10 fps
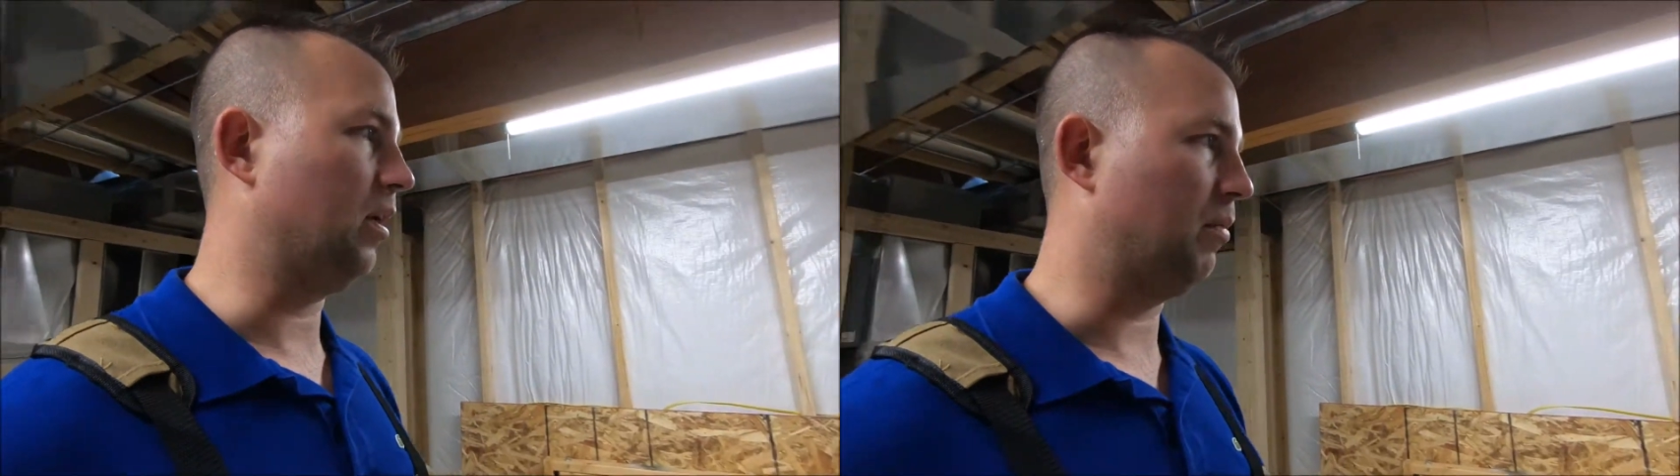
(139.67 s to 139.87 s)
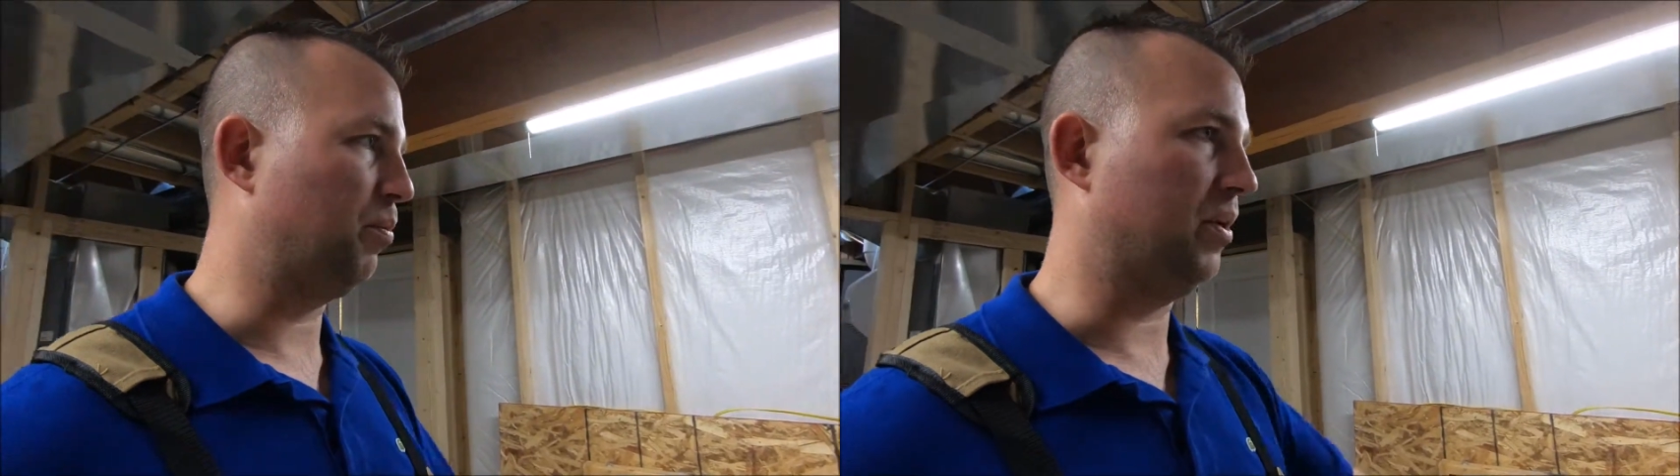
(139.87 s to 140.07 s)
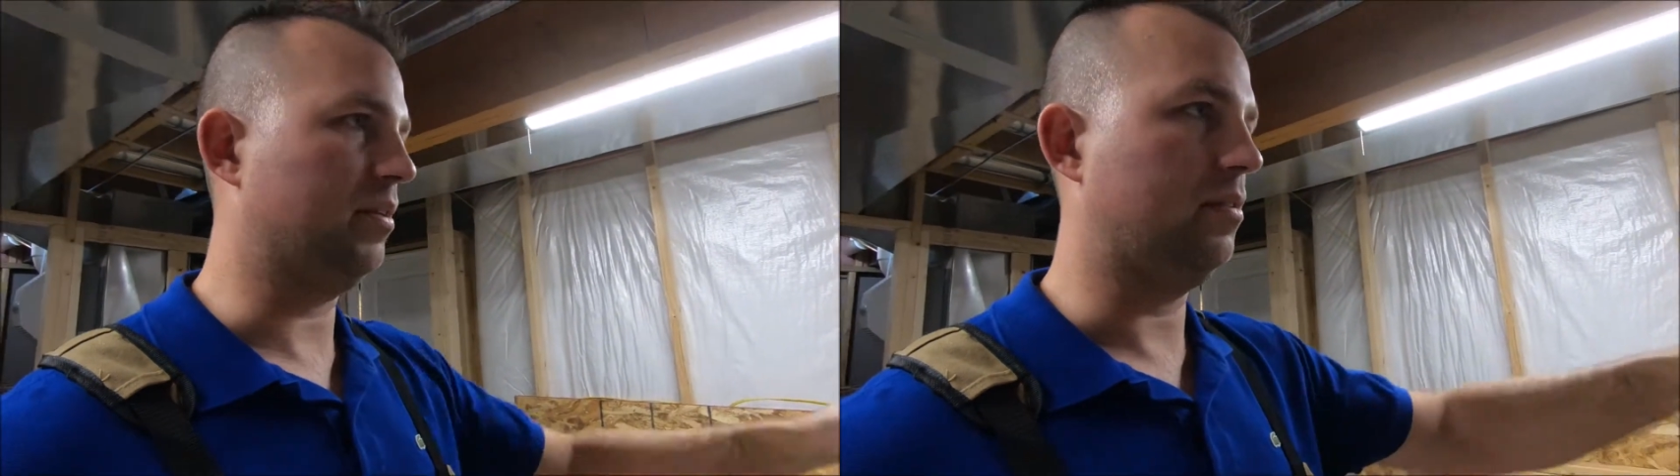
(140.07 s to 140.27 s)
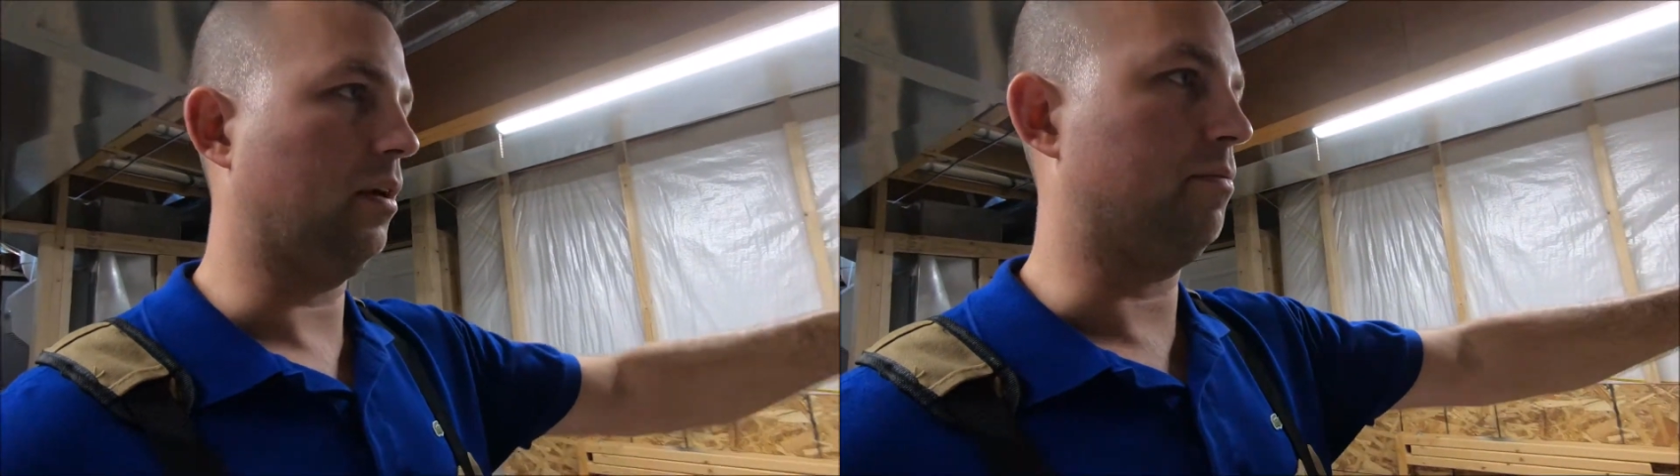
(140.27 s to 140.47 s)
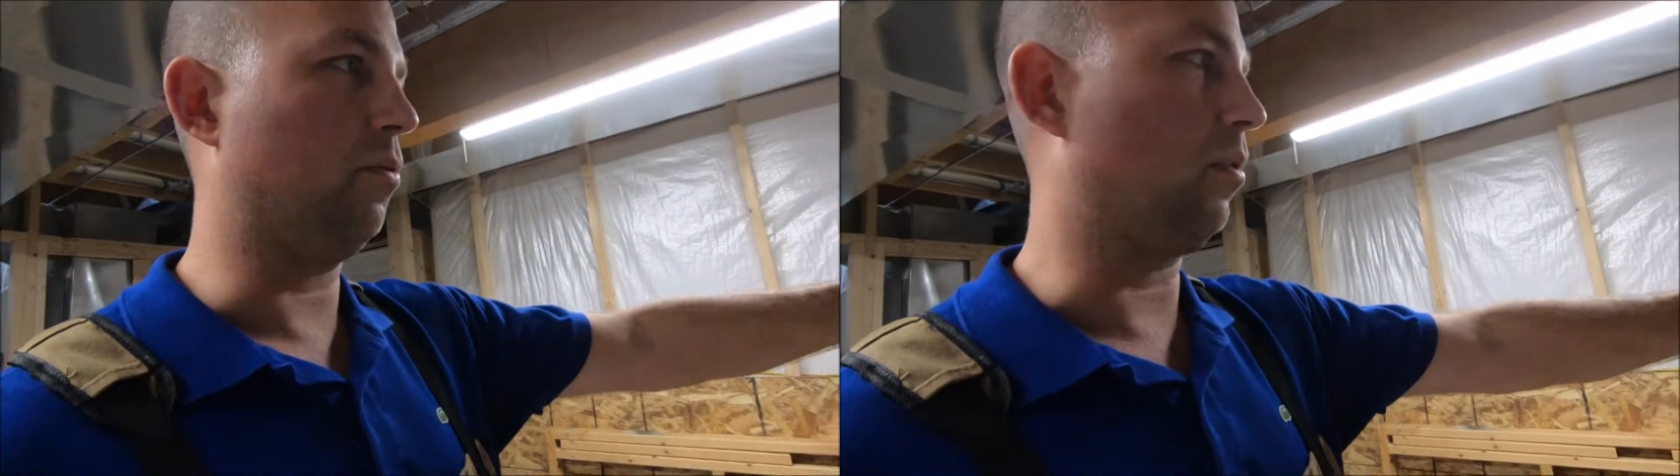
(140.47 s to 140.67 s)
I'm going to put
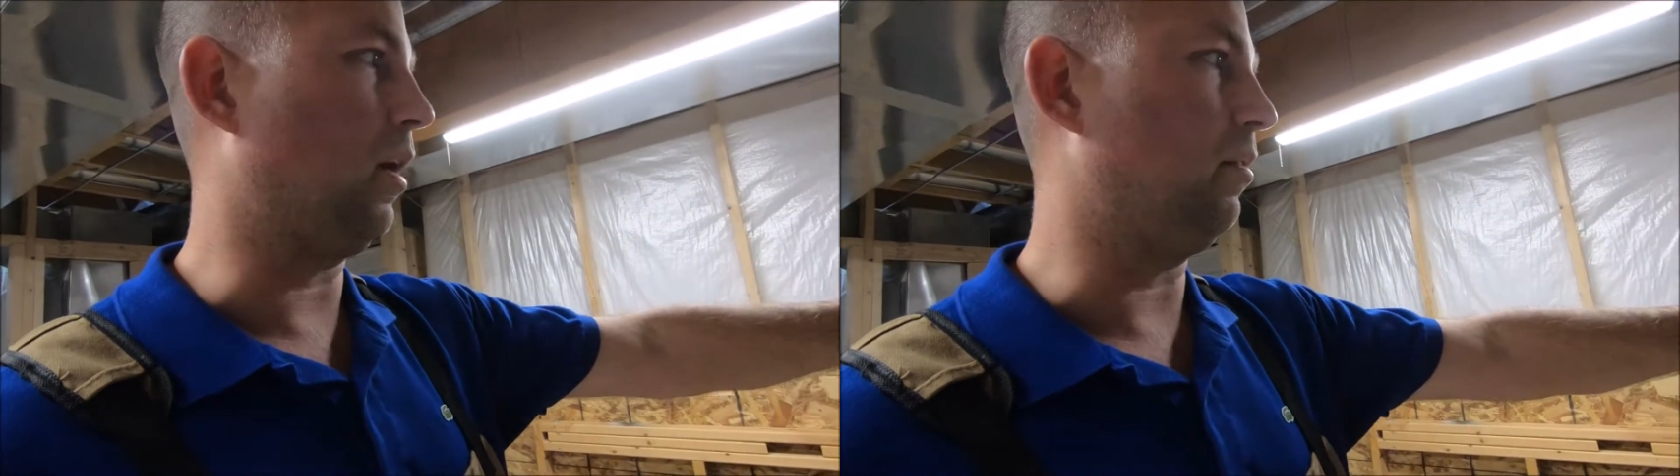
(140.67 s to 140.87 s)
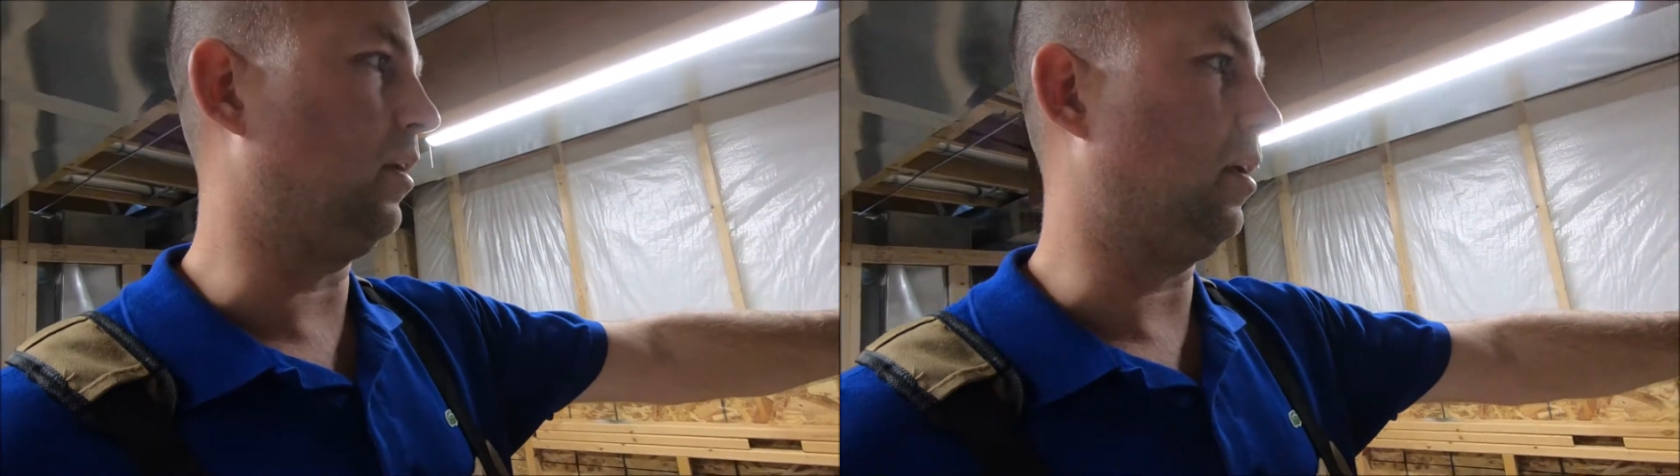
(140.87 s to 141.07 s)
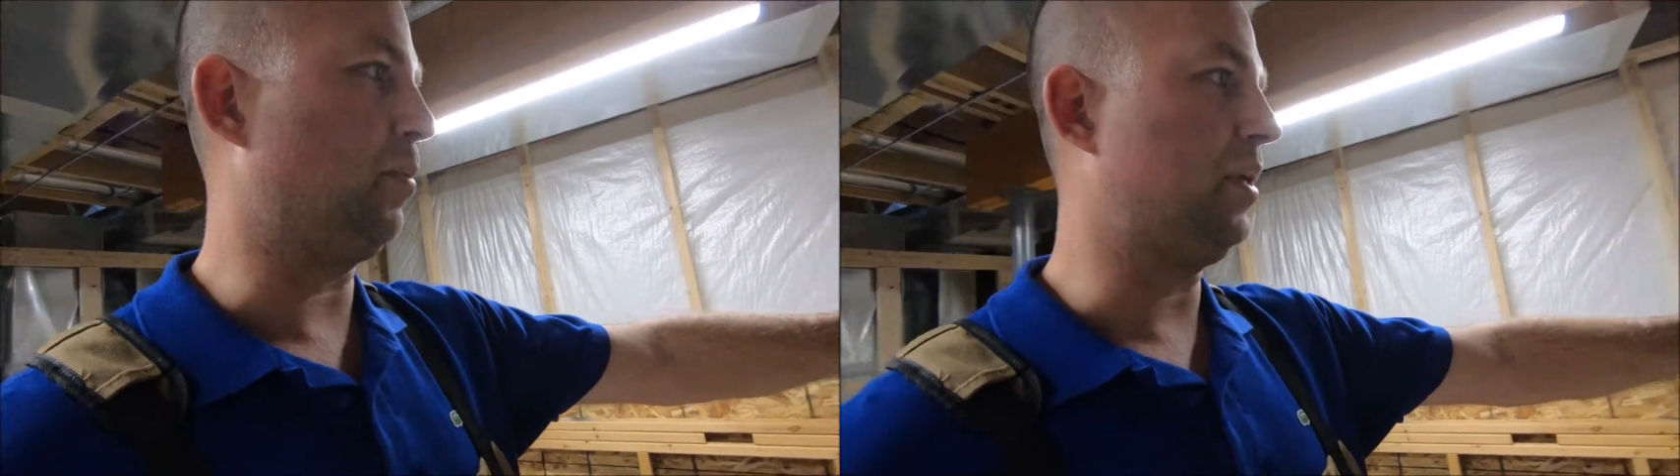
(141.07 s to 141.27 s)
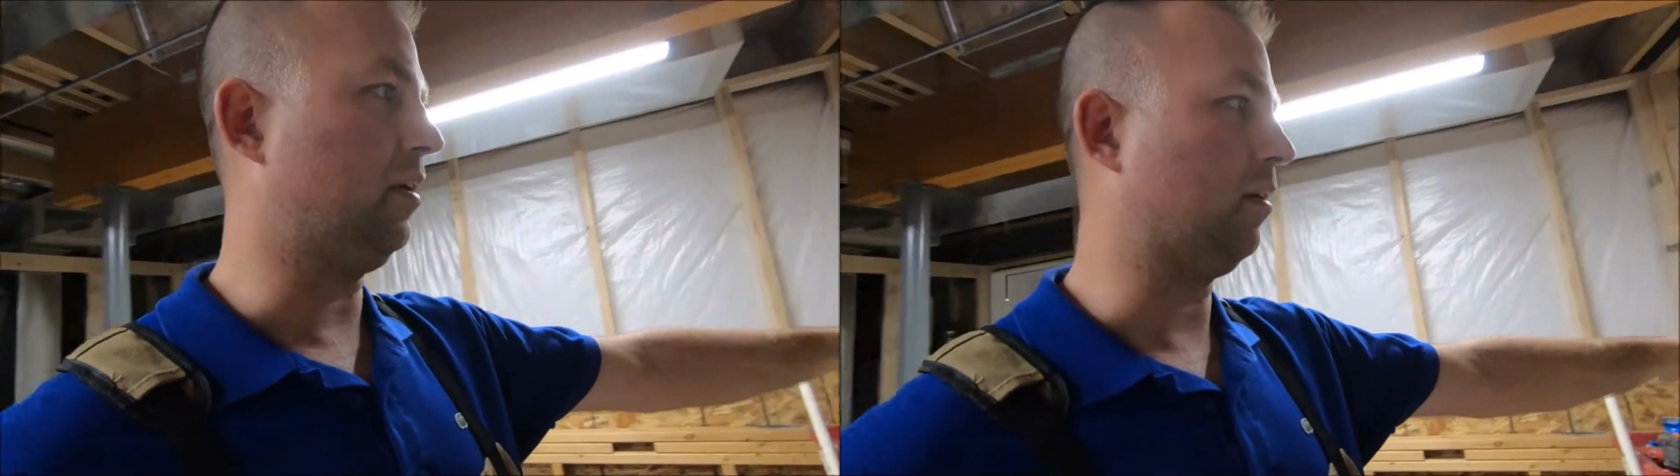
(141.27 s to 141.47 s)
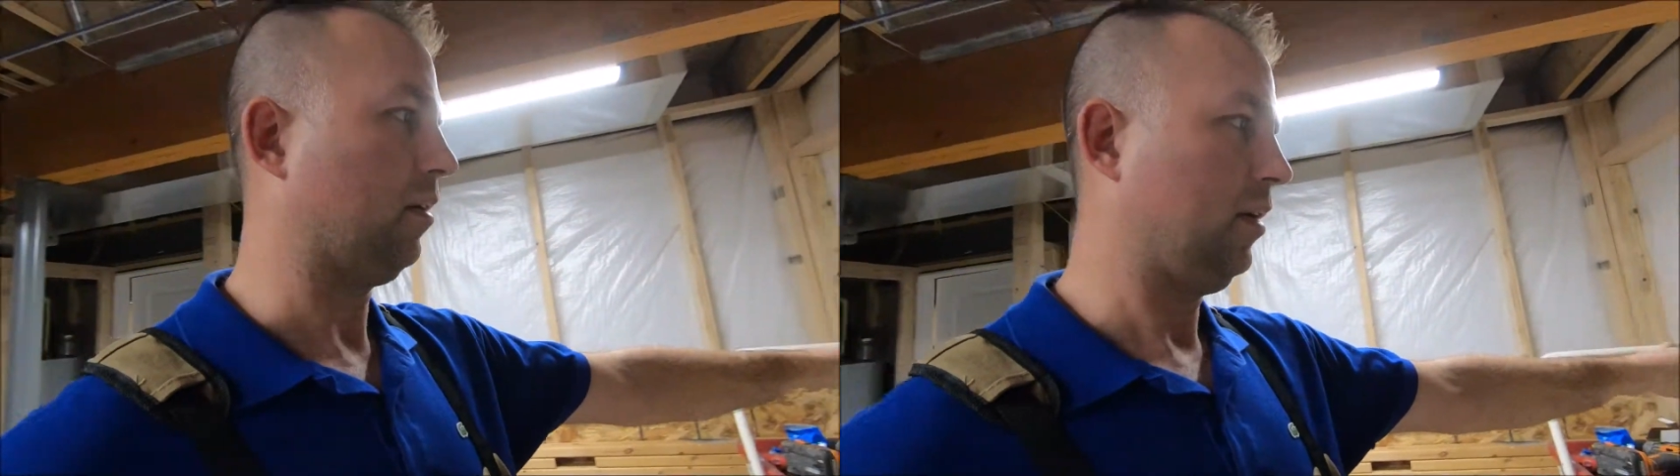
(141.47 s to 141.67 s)
a 4 outlet up
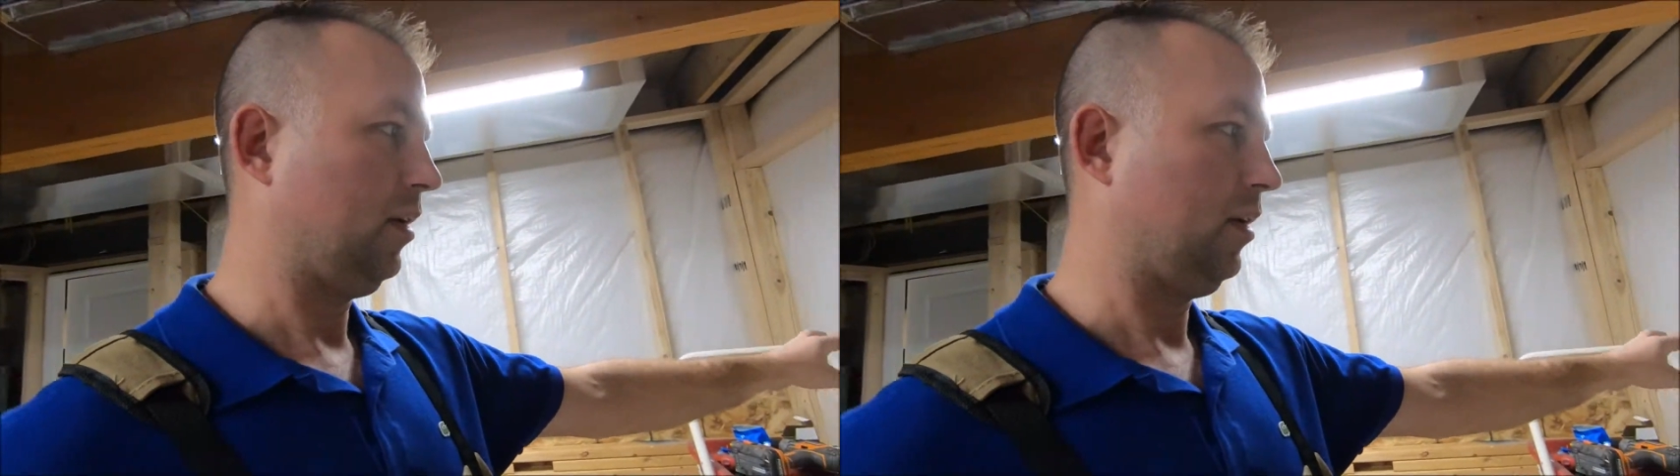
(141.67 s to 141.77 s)
here